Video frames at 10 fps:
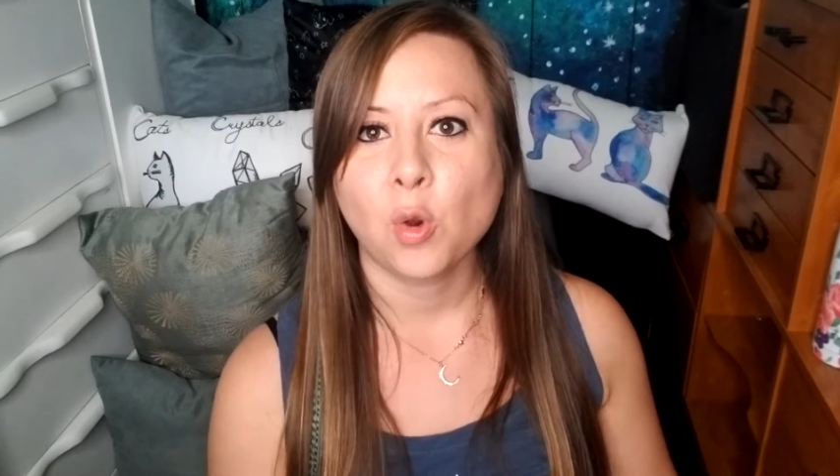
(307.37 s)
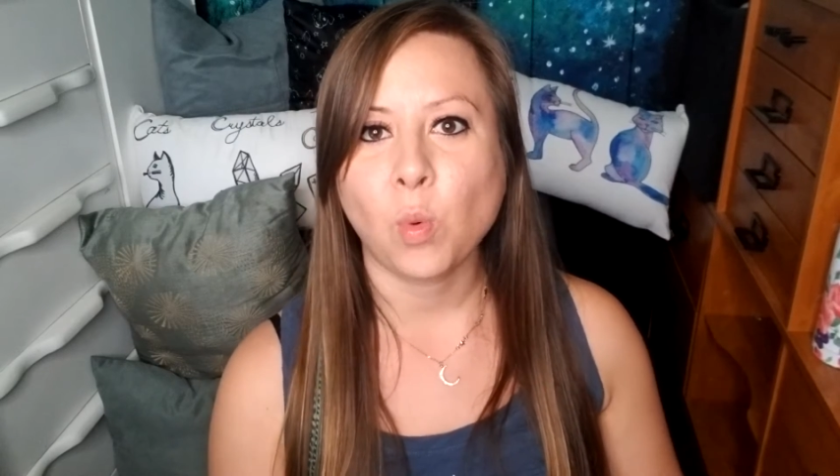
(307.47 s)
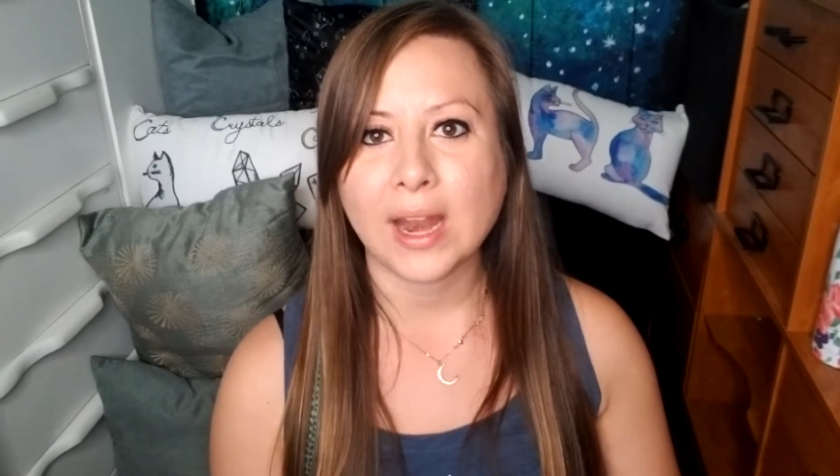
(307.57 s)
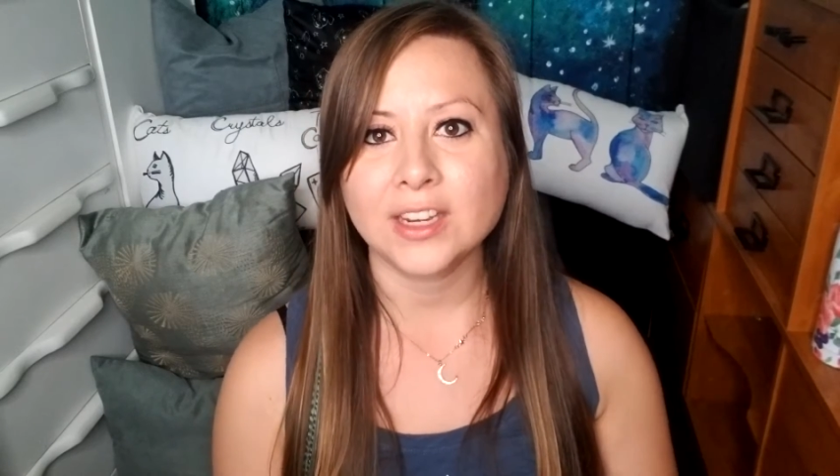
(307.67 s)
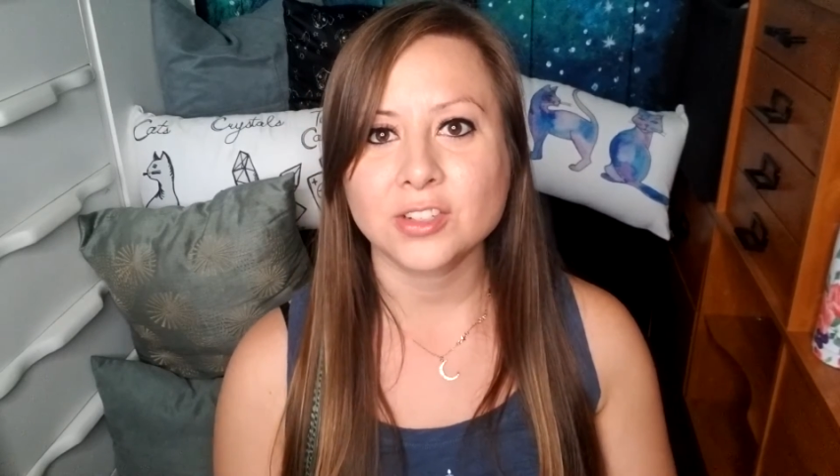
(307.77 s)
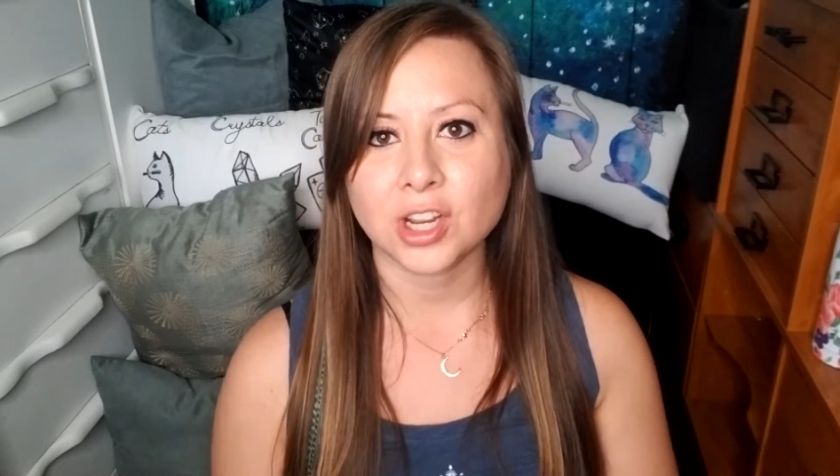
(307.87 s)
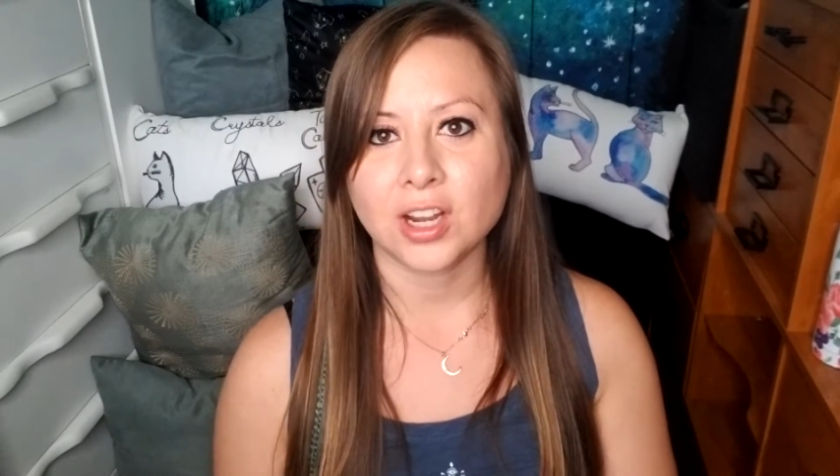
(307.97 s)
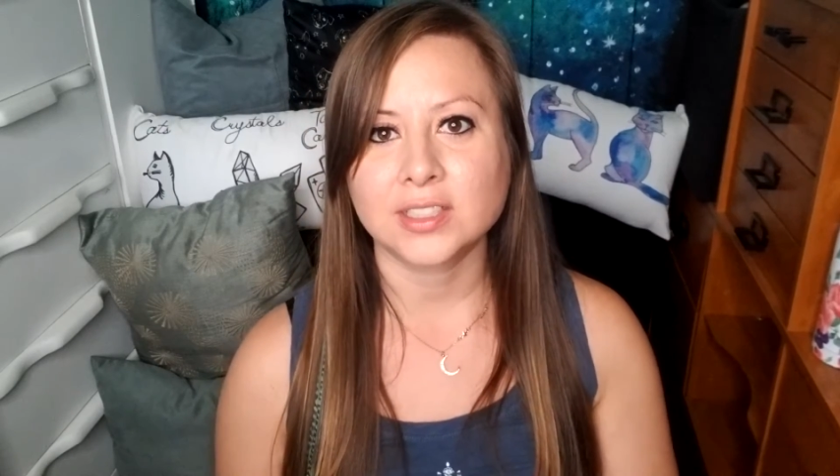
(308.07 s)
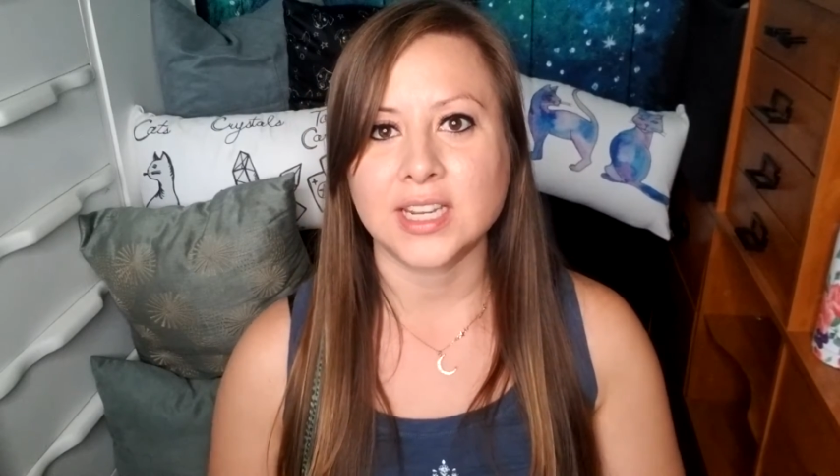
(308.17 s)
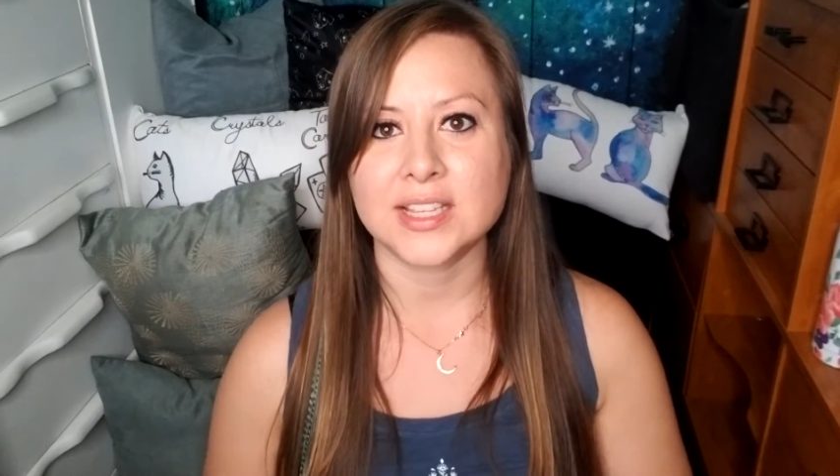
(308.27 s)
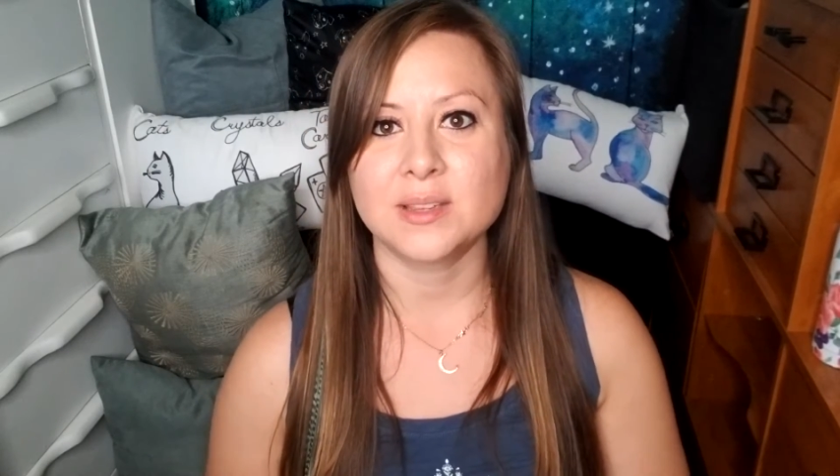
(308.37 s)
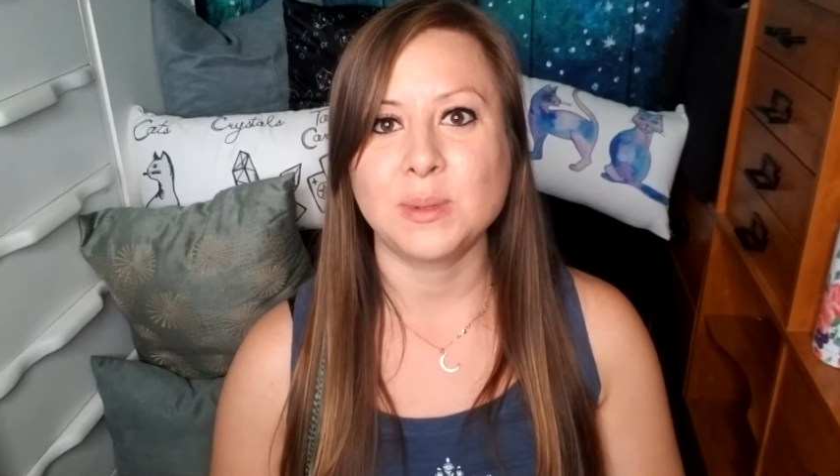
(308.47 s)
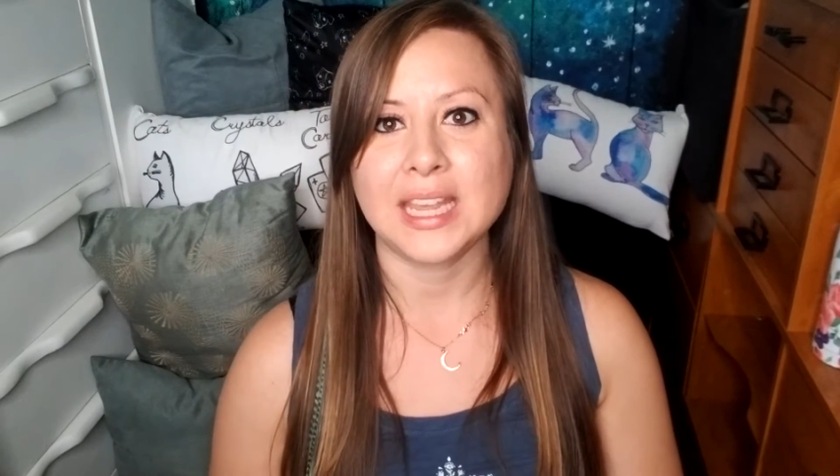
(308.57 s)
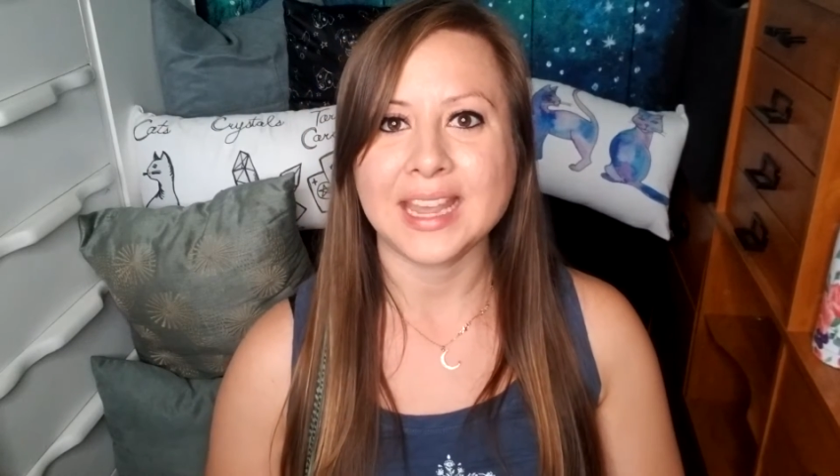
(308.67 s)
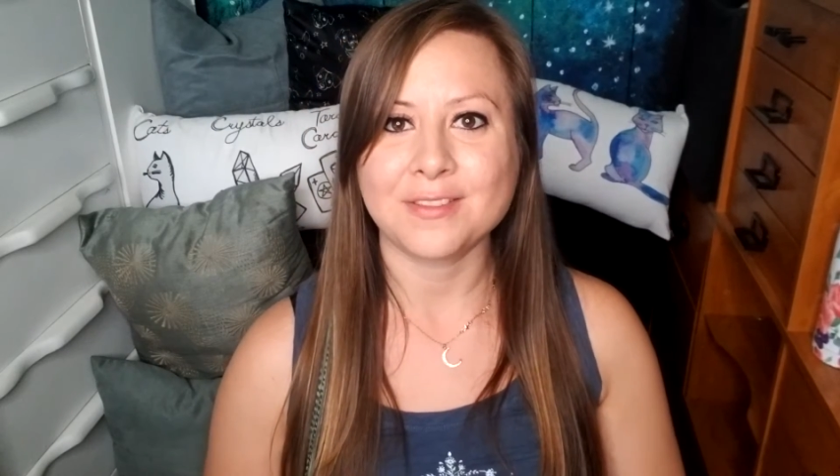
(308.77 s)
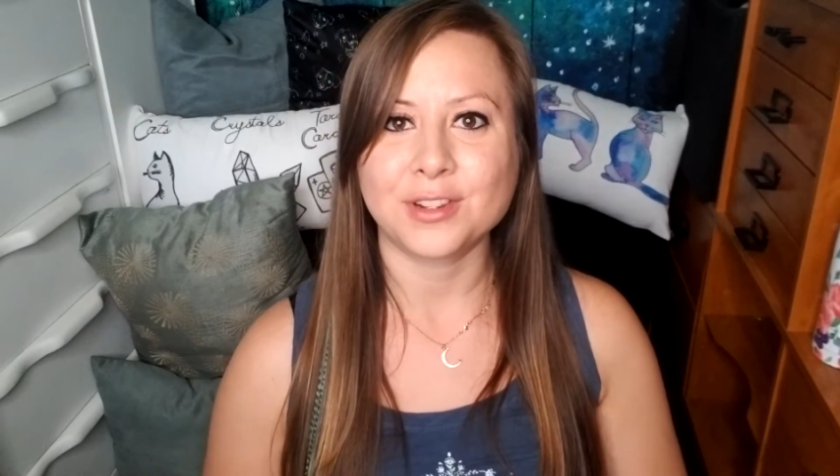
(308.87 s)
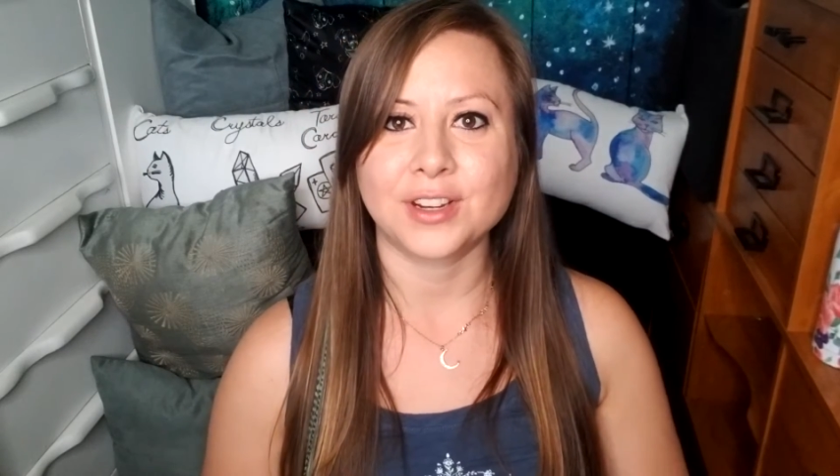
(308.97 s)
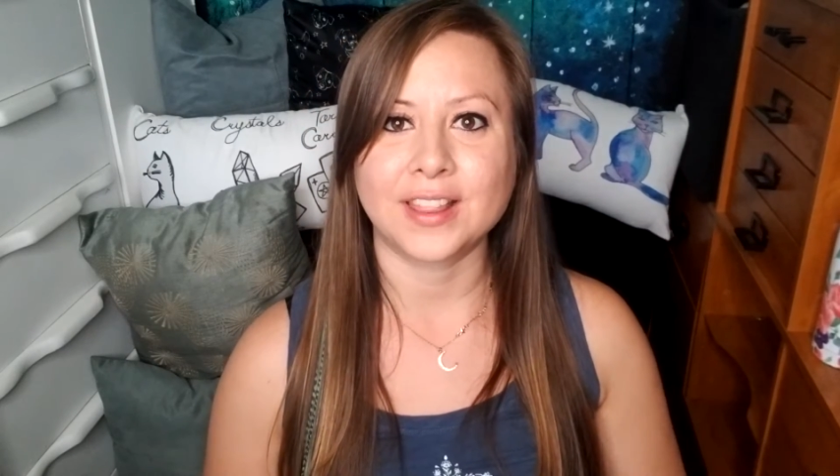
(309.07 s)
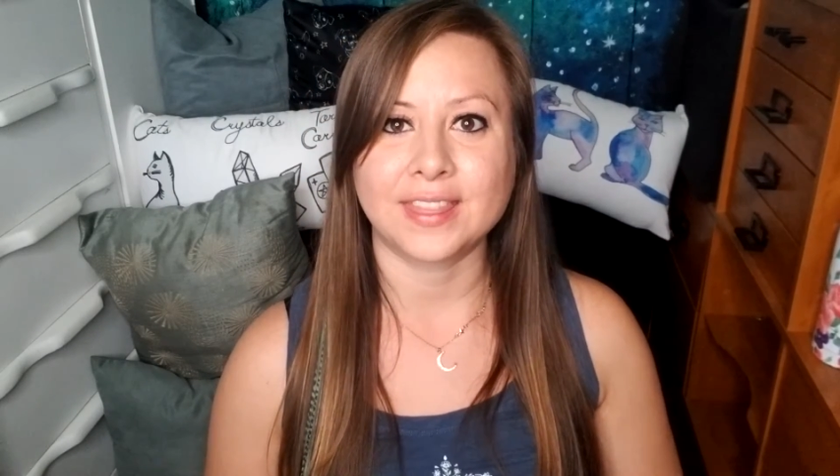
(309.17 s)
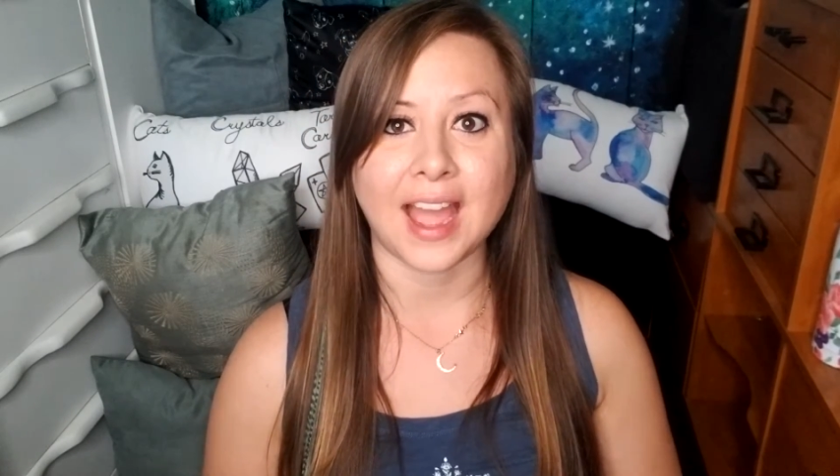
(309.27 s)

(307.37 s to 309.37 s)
when your dog does a behavior